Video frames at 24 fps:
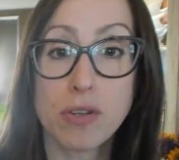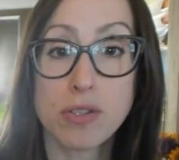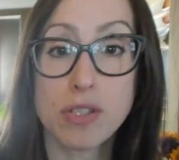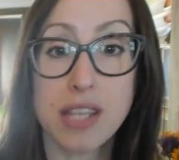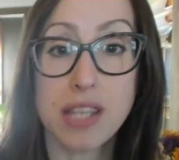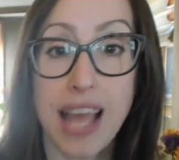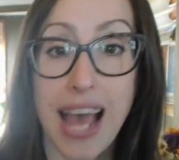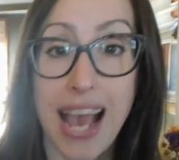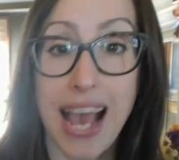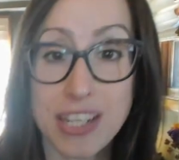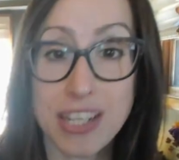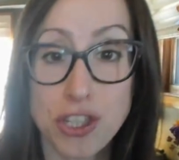those
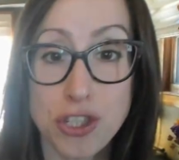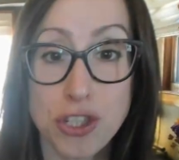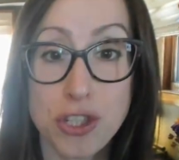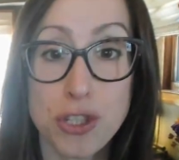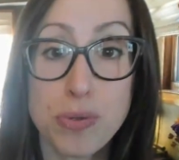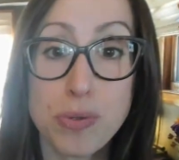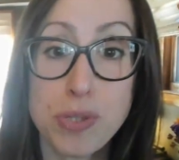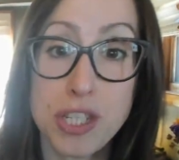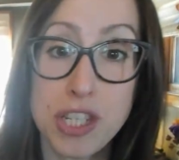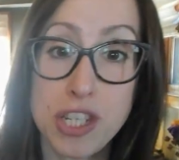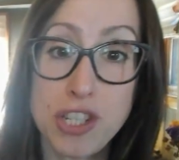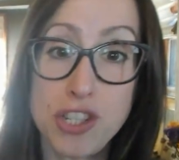last
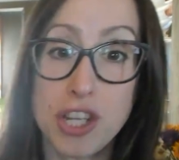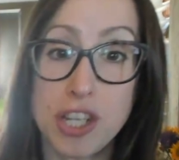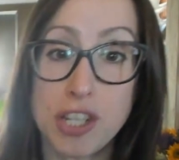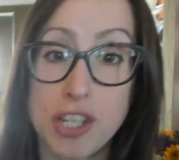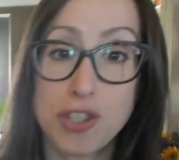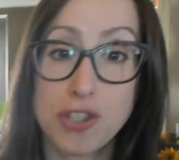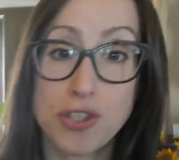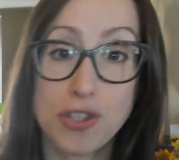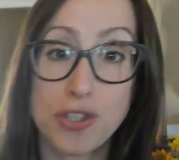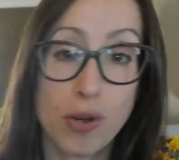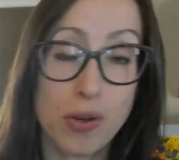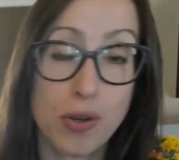two
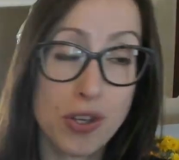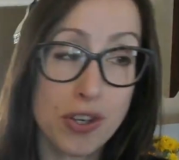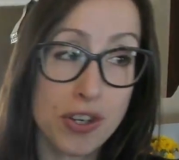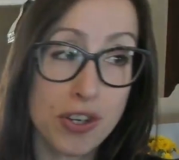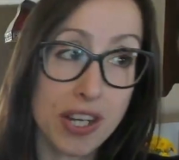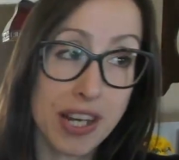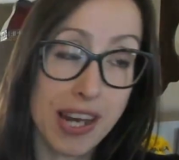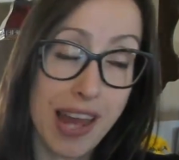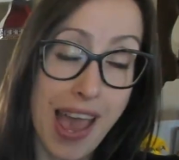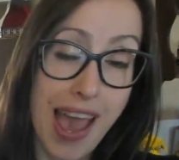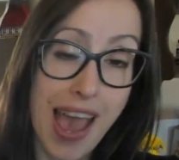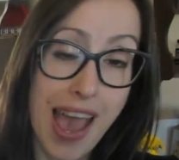digits. So you're
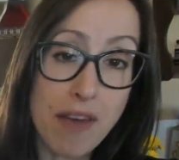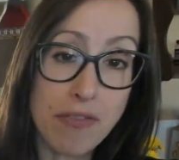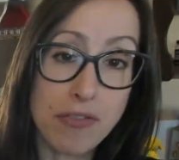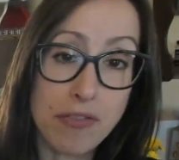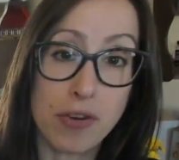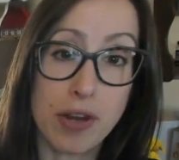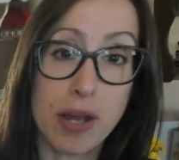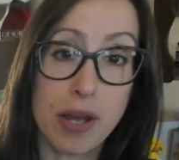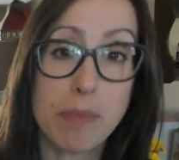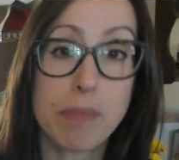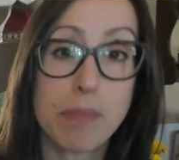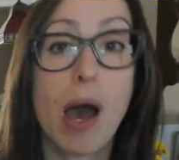going to have
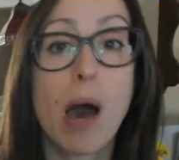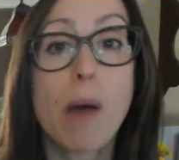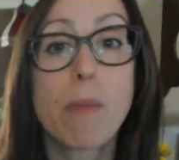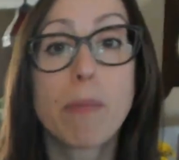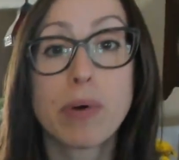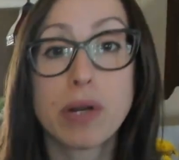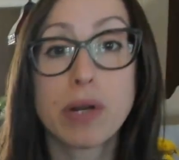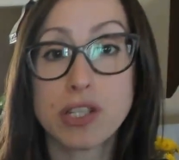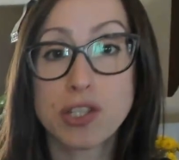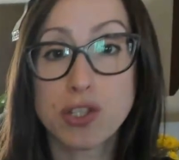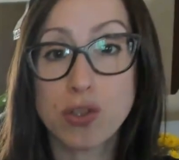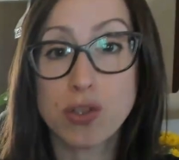grip,
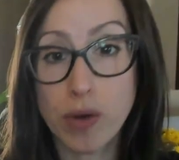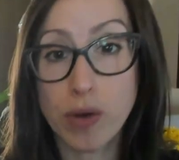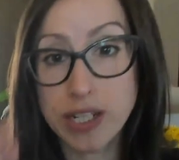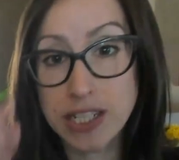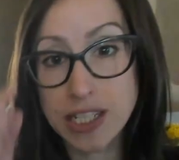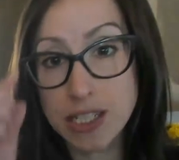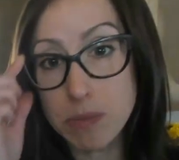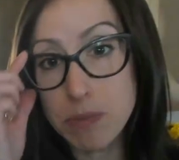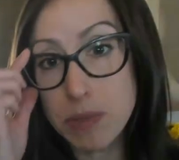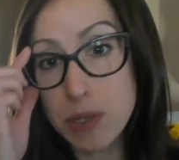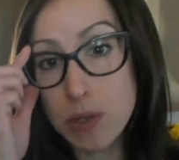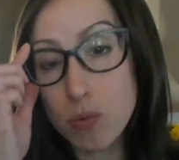but it's going
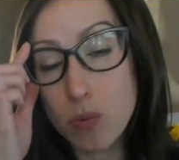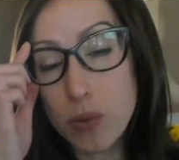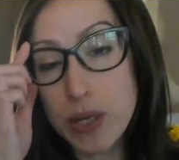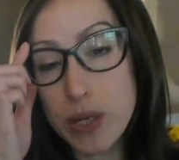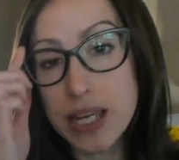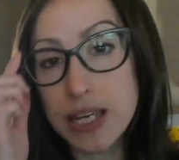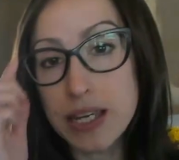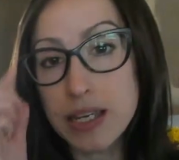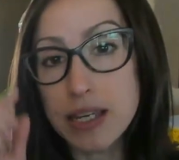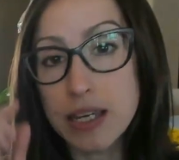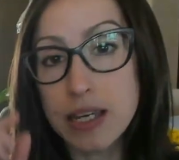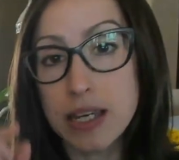to be
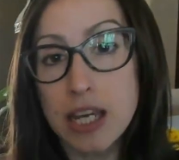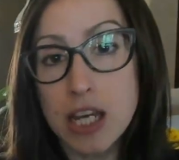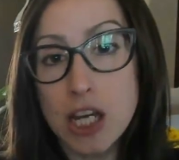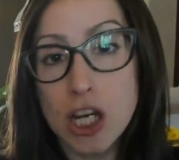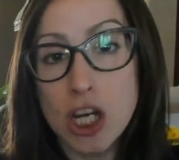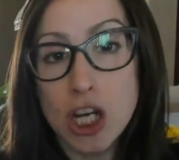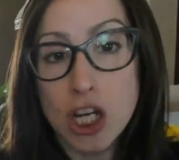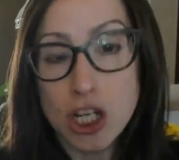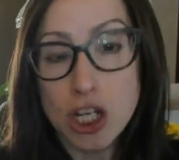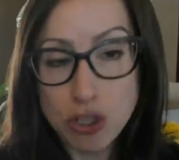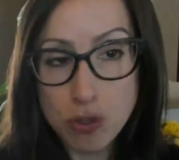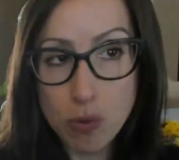weak.
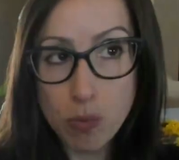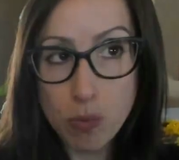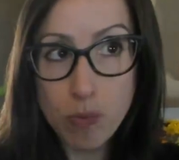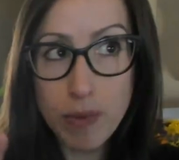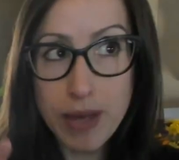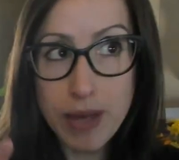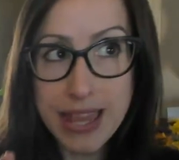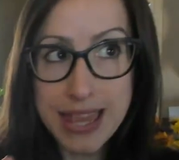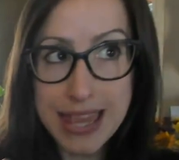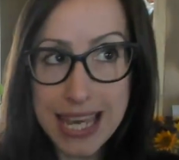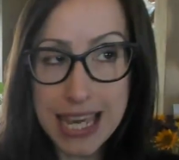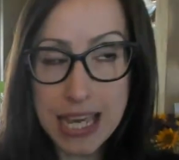So when
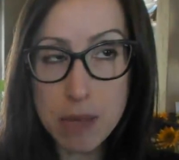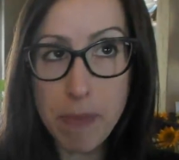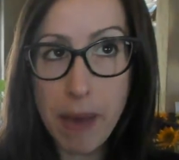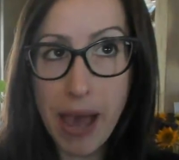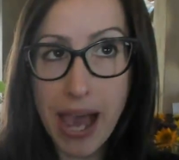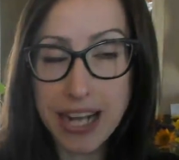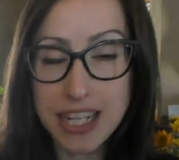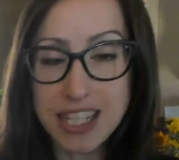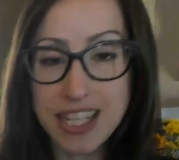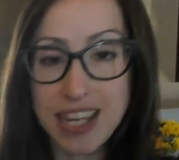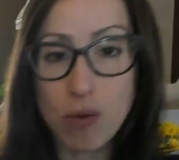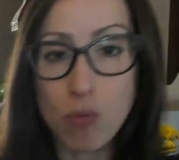we think
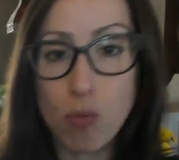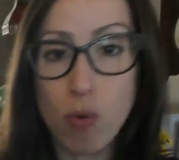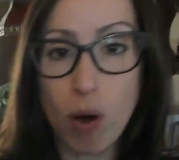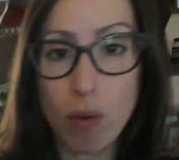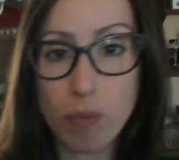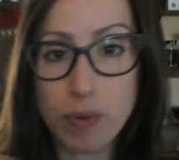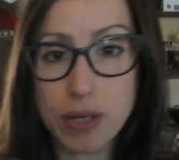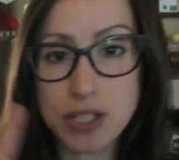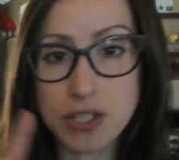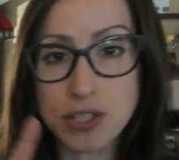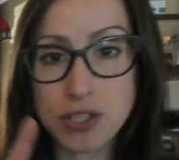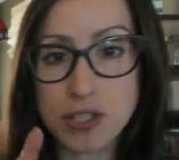back to
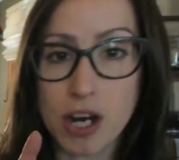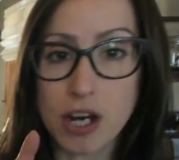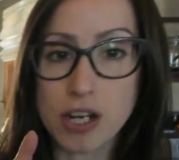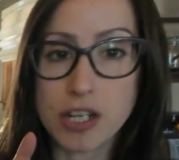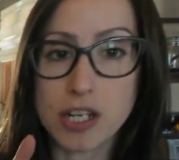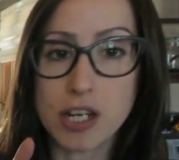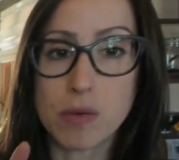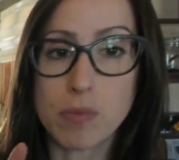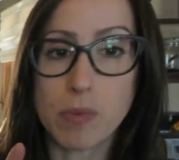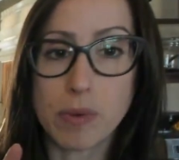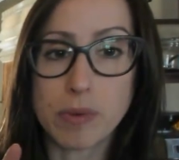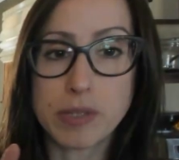what we
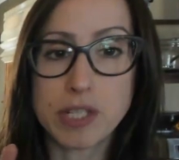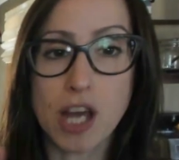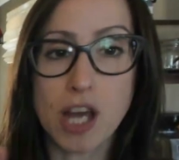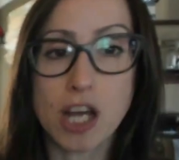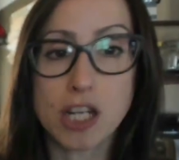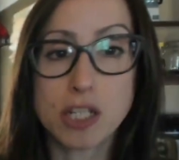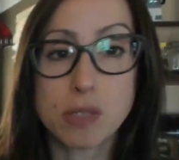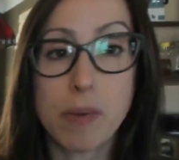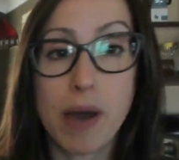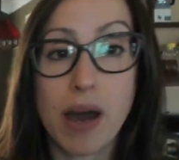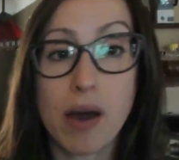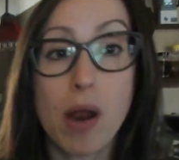started when we
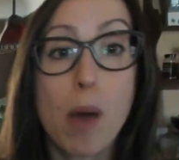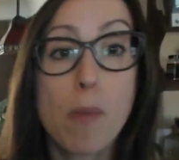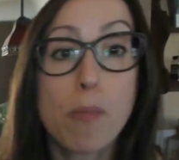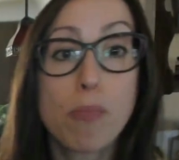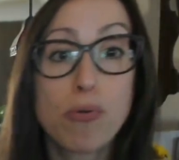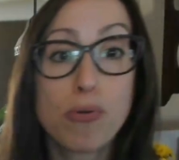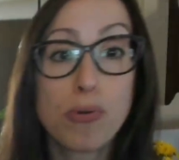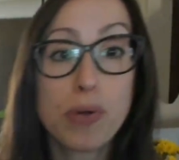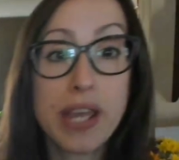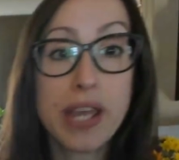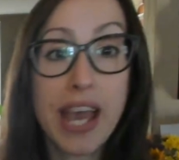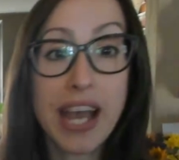talked about
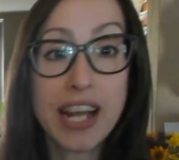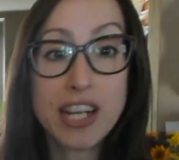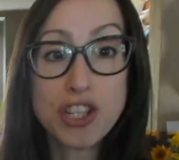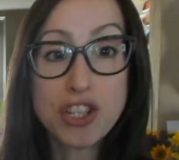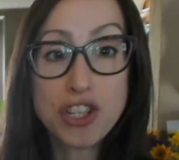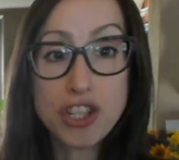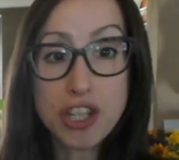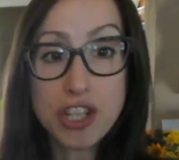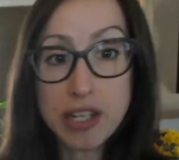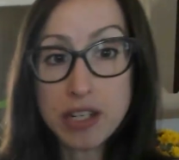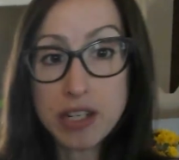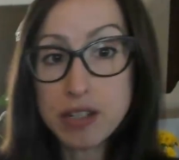
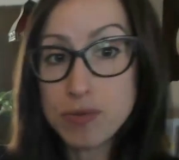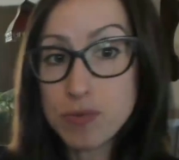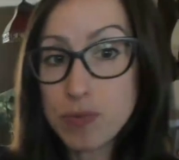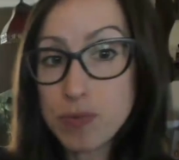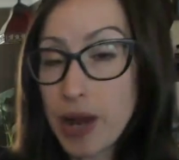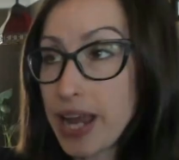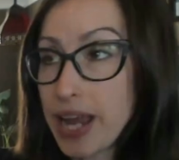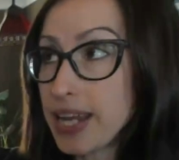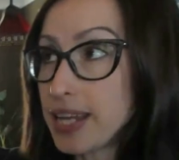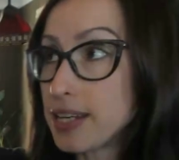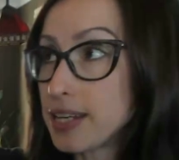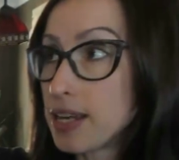prehension,
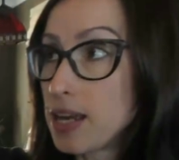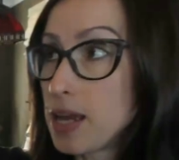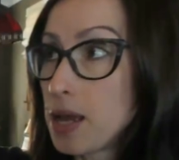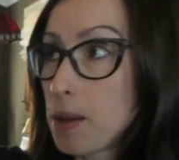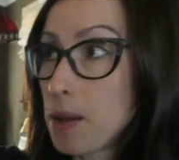right?